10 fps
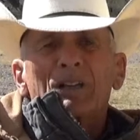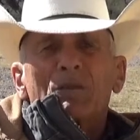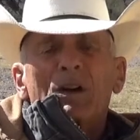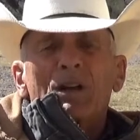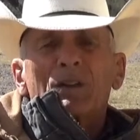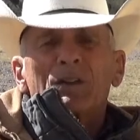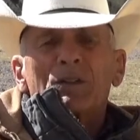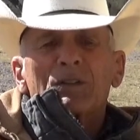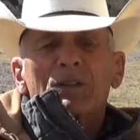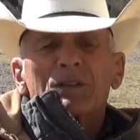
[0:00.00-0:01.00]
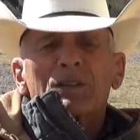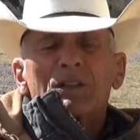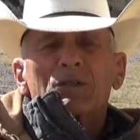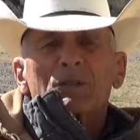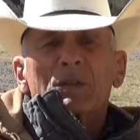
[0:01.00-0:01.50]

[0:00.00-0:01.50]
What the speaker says: in around the turn of the century.